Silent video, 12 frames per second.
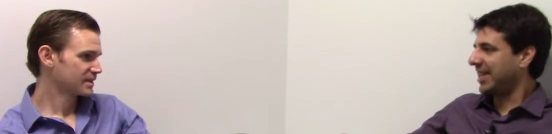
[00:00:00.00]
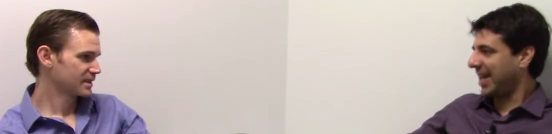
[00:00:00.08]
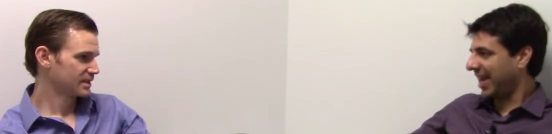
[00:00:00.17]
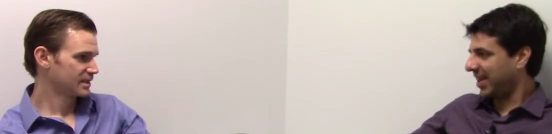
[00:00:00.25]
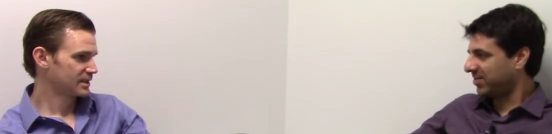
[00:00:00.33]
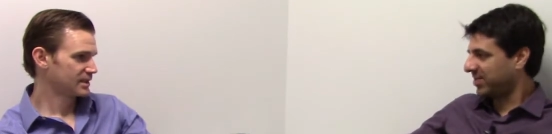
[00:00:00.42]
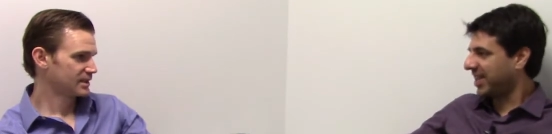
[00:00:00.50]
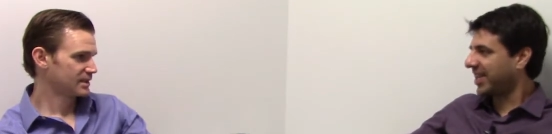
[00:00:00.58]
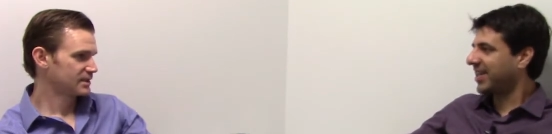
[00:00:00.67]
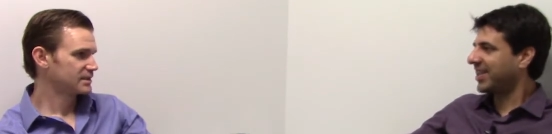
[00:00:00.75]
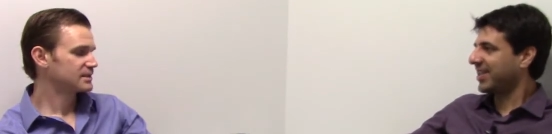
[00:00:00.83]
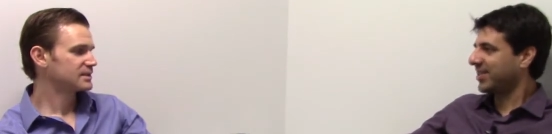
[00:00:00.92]
Speaker 1: names. Like it
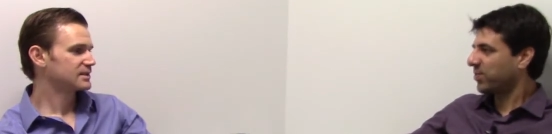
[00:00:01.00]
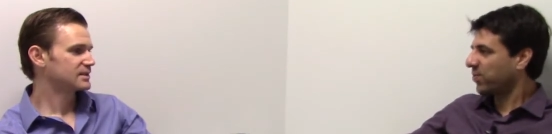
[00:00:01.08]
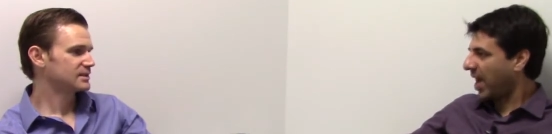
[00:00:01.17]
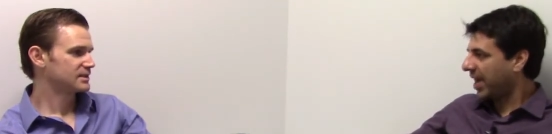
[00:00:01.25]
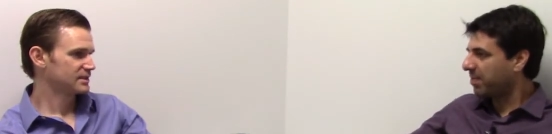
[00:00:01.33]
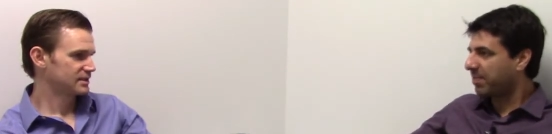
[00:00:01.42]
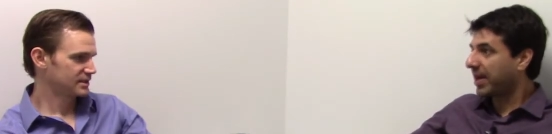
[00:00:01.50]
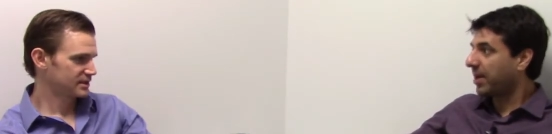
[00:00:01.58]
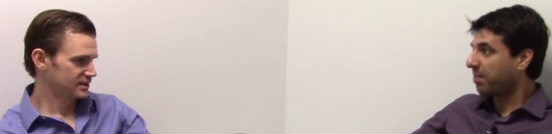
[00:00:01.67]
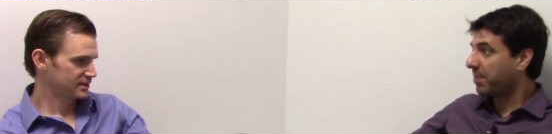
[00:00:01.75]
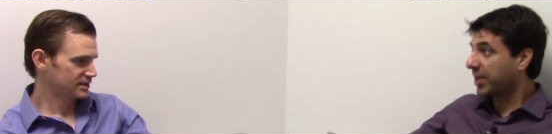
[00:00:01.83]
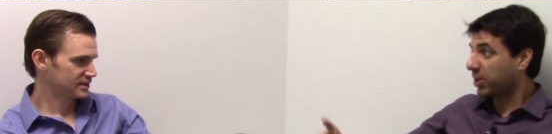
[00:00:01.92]
needs right. But
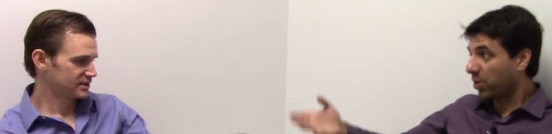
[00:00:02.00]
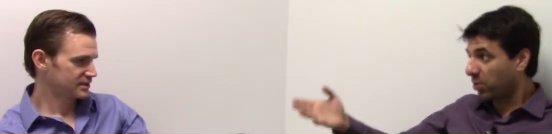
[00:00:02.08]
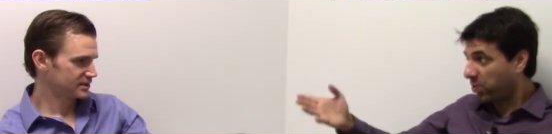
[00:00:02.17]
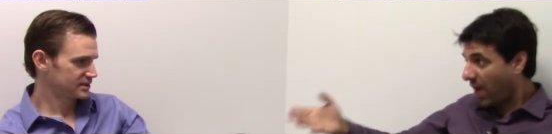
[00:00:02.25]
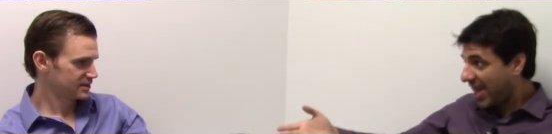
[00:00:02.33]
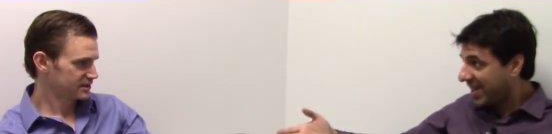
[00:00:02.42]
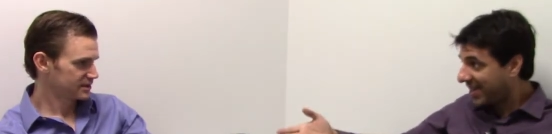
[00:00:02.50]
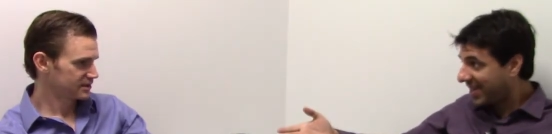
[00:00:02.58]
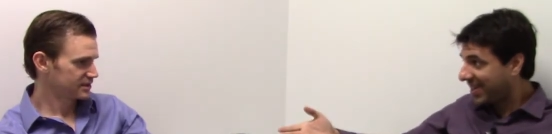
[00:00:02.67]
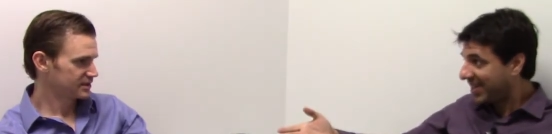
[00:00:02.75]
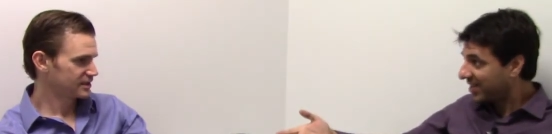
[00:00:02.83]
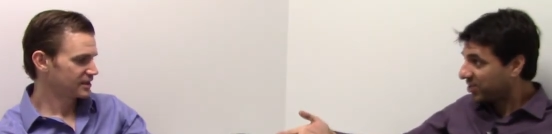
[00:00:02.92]
but you're right.
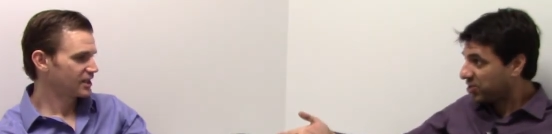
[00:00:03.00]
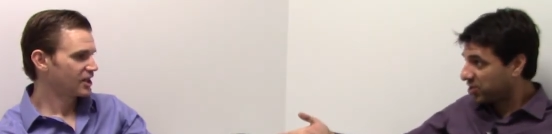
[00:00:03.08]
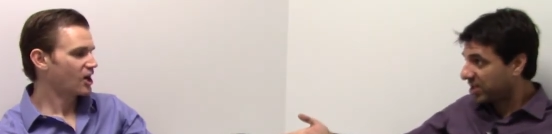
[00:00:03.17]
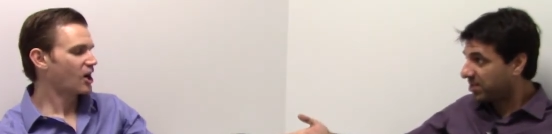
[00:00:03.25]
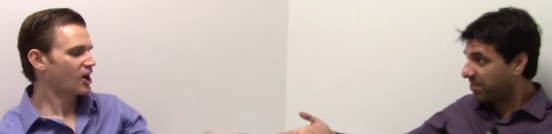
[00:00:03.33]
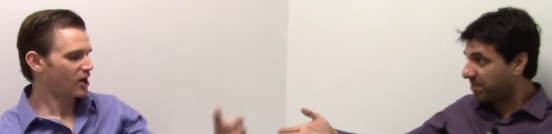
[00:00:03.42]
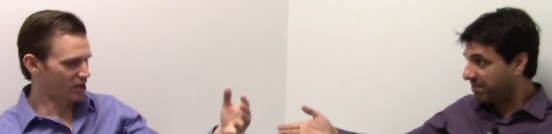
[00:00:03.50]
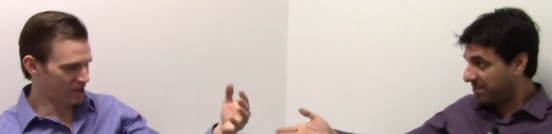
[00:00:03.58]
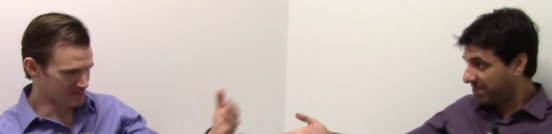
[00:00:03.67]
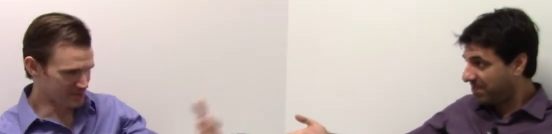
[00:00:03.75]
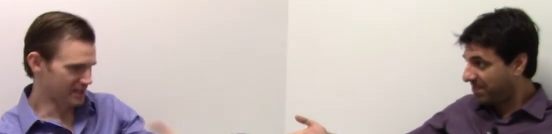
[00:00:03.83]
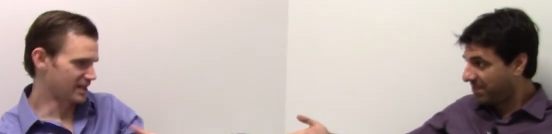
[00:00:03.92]
It is just
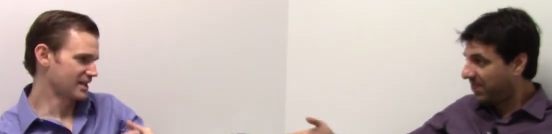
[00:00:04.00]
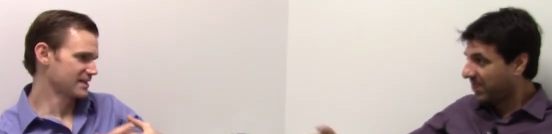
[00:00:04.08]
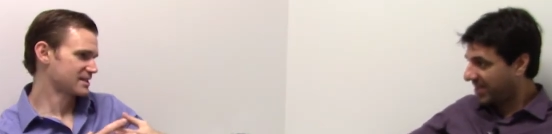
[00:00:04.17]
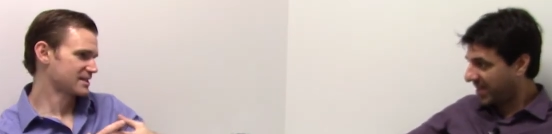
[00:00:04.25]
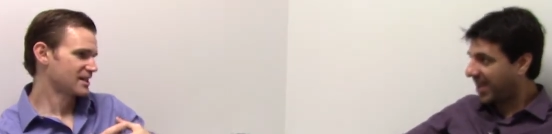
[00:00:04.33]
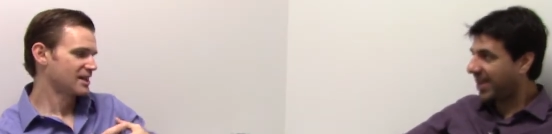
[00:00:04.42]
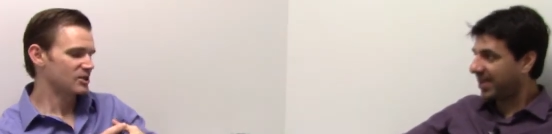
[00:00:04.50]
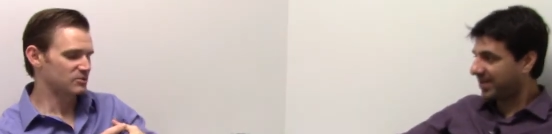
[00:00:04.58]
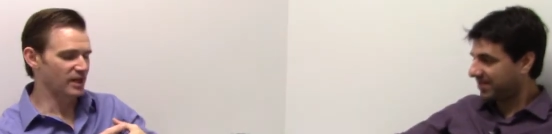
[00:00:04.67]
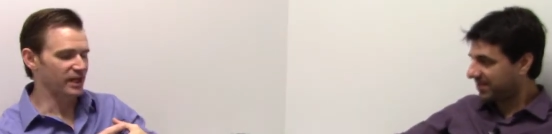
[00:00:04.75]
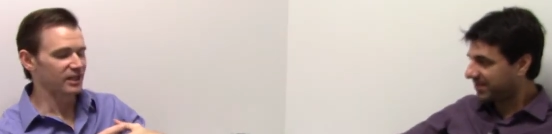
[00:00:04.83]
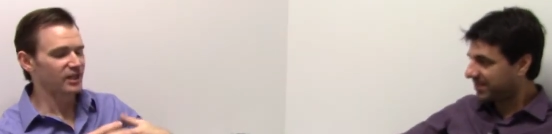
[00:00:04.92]
harmonized.
Speaker 2: Yeah,
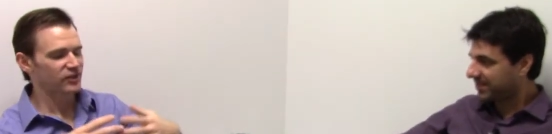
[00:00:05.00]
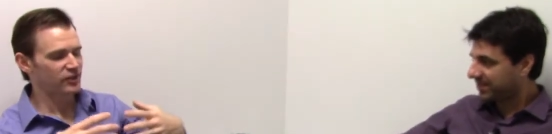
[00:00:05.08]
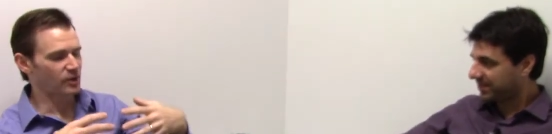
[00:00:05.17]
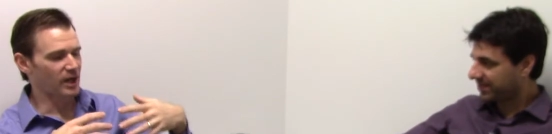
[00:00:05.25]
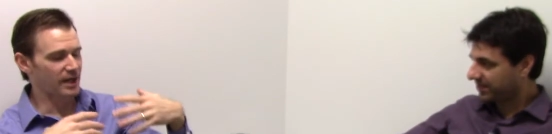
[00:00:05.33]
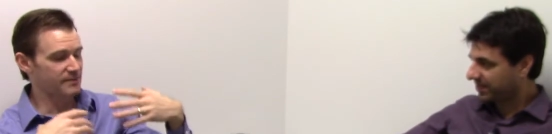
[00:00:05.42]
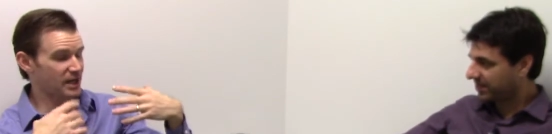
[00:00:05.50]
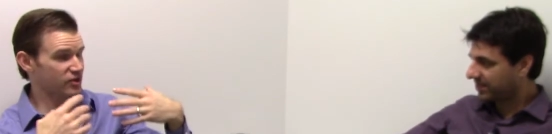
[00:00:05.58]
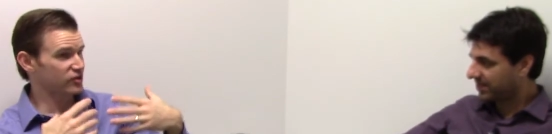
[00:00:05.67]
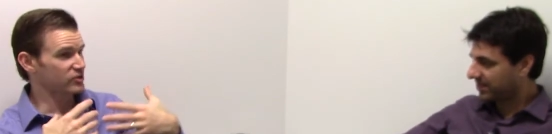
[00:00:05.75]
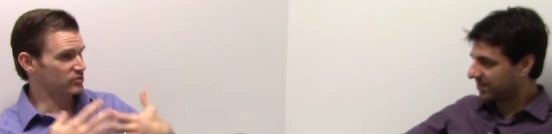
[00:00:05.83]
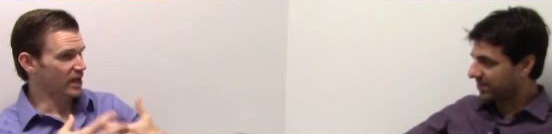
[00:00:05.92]
right. So I'm
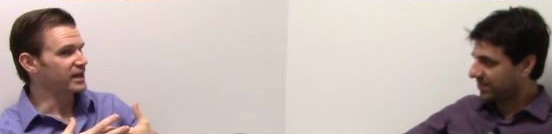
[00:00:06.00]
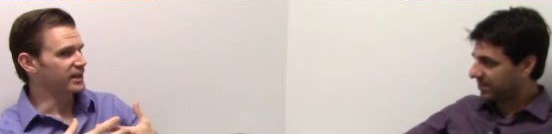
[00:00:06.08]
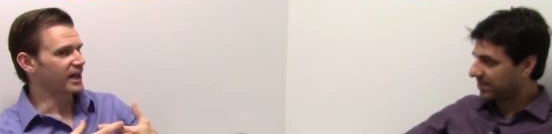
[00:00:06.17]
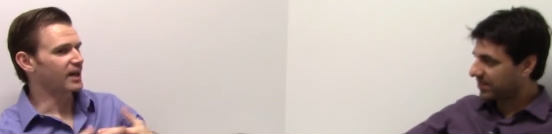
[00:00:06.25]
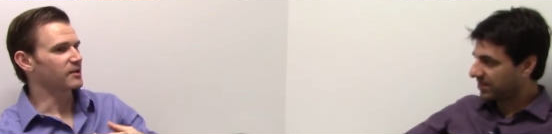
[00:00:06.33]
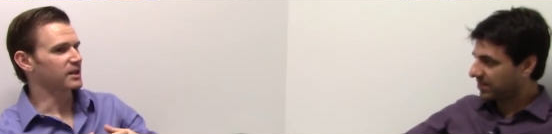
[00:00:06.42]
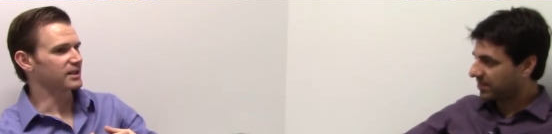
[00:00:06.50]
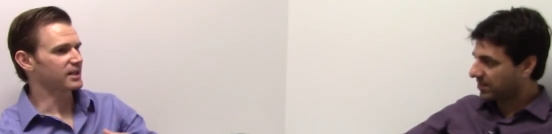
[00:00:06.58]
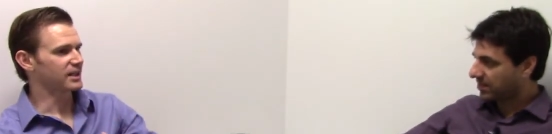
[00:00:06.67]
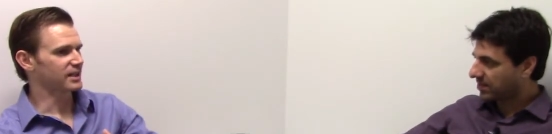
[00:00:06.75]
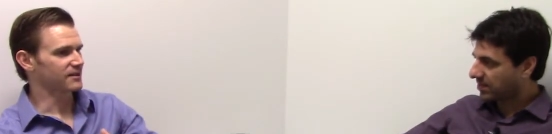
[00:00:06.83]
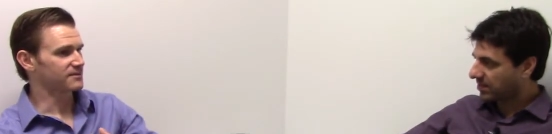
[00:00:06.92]
actually right now
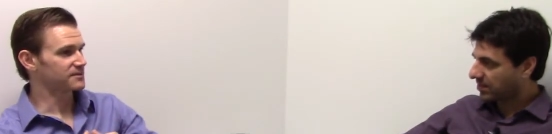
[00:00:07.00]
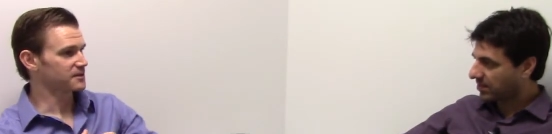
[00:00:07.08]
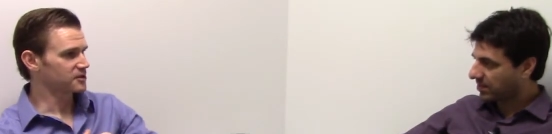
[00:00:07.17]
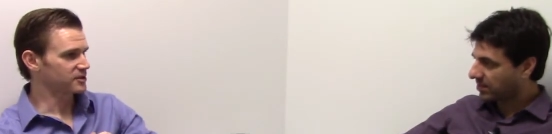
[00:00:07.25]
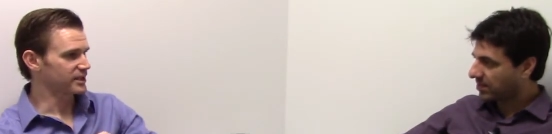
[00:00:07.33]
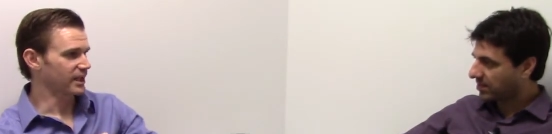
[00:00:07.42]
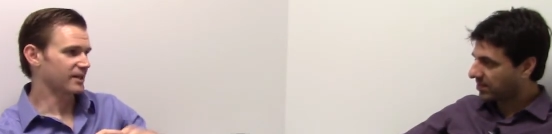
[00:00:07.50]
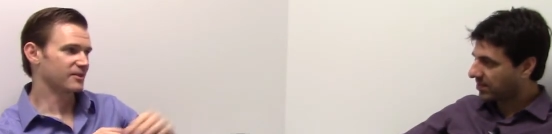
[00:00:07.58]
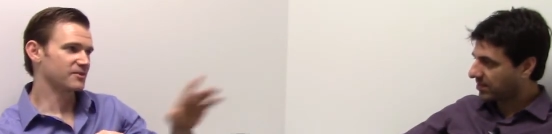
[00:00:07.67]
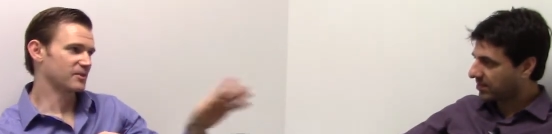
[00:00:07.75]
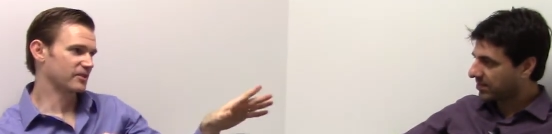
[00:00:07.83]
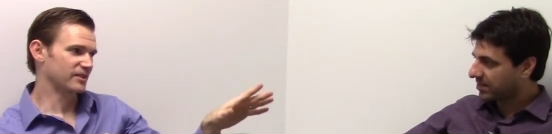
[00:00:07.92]
getting a flurry. I don't know
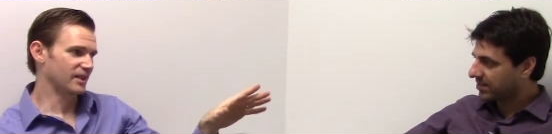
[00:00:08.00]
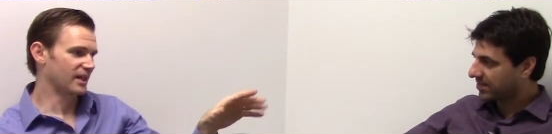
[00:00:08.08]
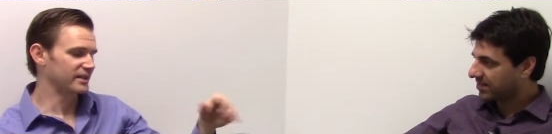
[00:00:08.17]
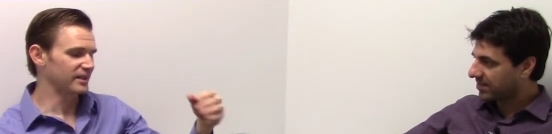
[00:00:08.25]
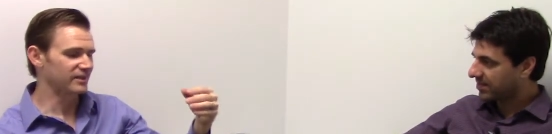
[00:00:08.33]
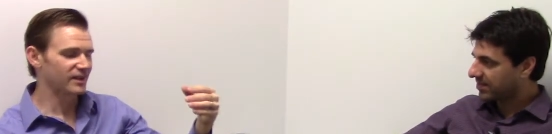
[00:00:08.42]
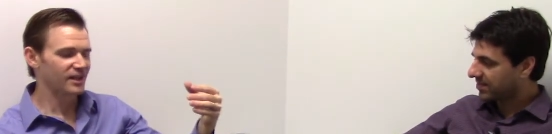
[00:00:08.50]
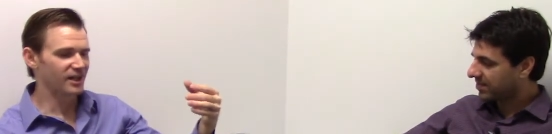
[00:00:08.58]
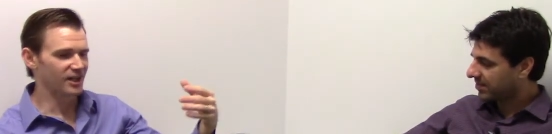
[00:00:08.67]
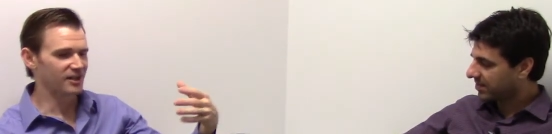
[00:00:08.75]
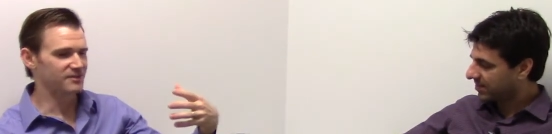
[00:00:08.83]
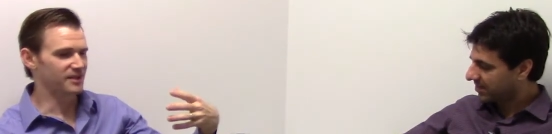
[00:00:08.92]
if you're still on these
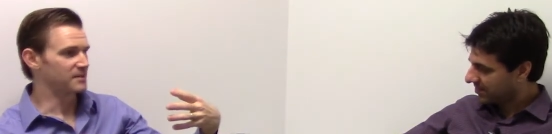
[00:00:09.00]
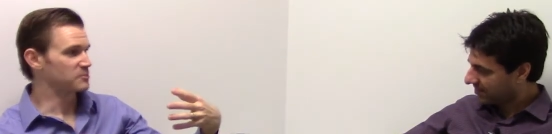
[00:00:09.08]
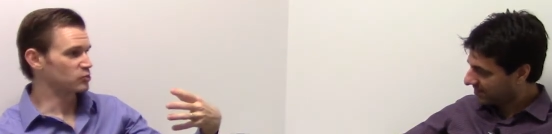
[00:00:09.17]
of um,